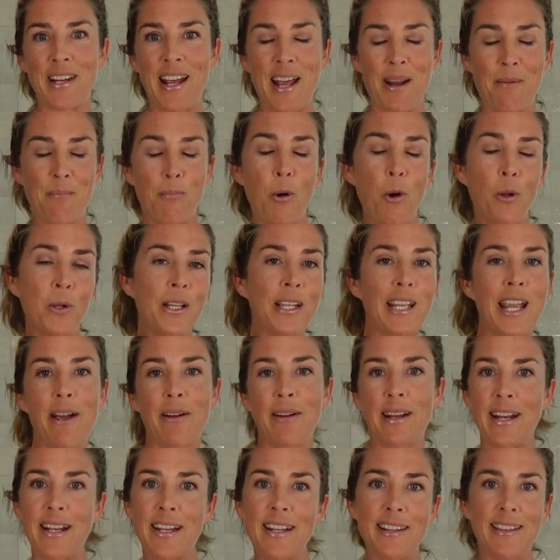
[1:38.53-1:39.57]
and pulling out
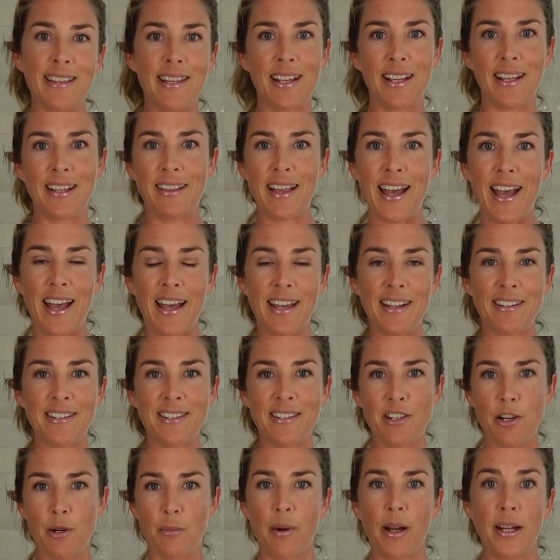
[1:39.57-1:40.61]
anything that
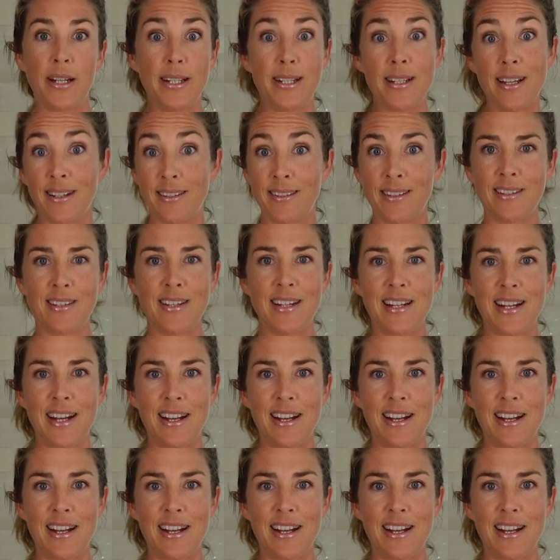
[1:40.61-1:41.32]
your body doesn't need